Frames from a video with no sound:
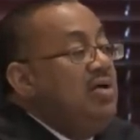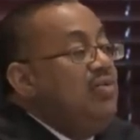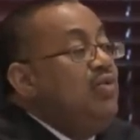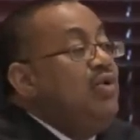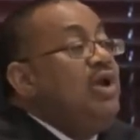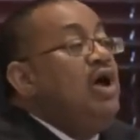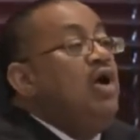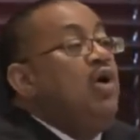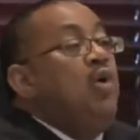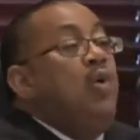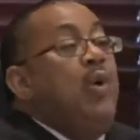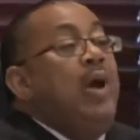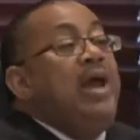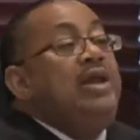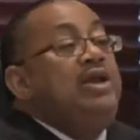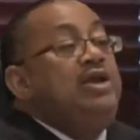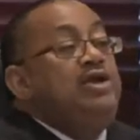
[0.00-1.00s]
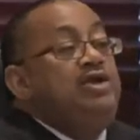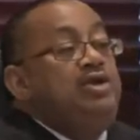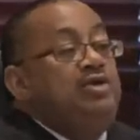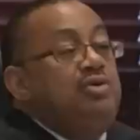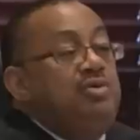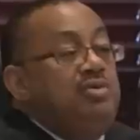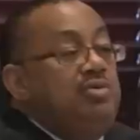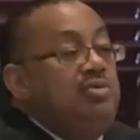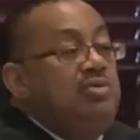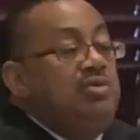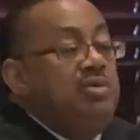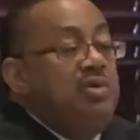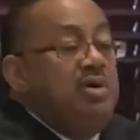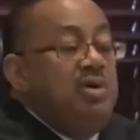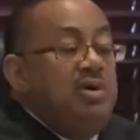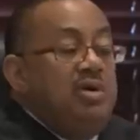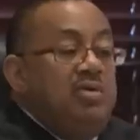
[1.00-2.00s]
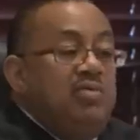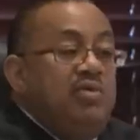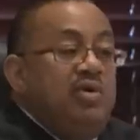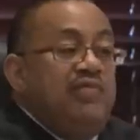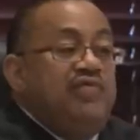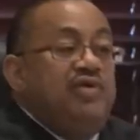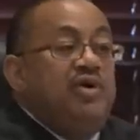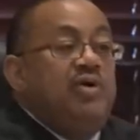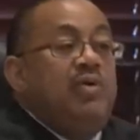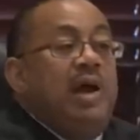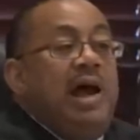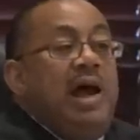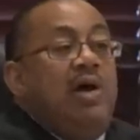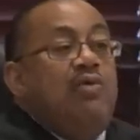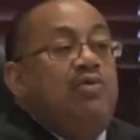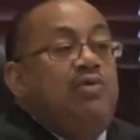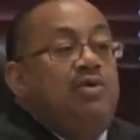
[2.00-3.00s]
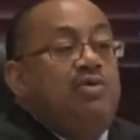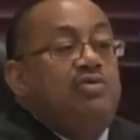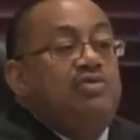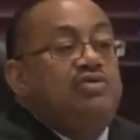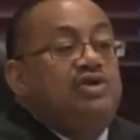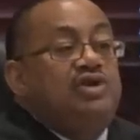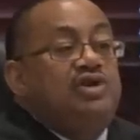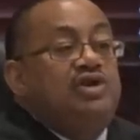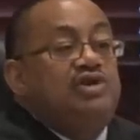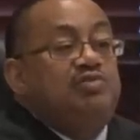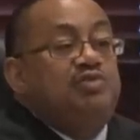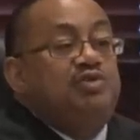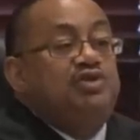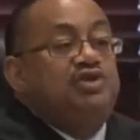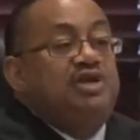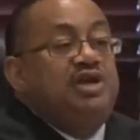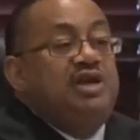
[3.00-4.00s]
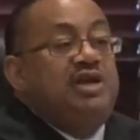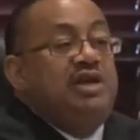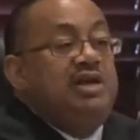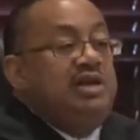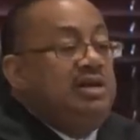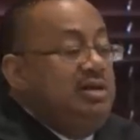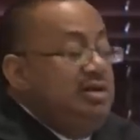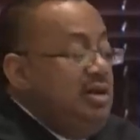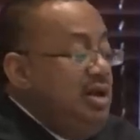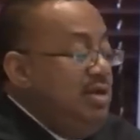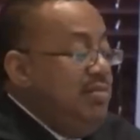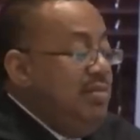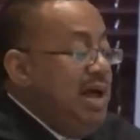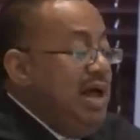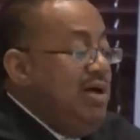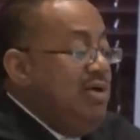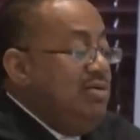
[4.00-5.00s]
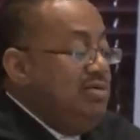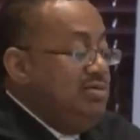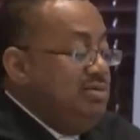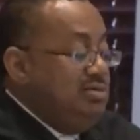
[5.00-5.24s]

reacquainting you with the ground rules in this proceeding about